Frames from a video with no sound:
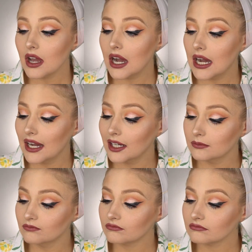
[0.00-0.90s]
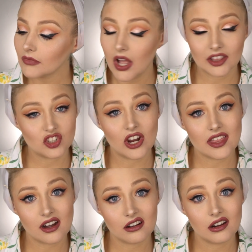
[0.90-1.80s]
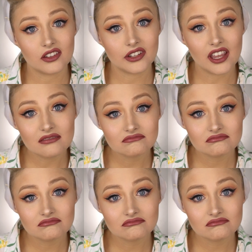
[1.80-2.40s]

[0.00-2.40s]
I'll have to try that out another day.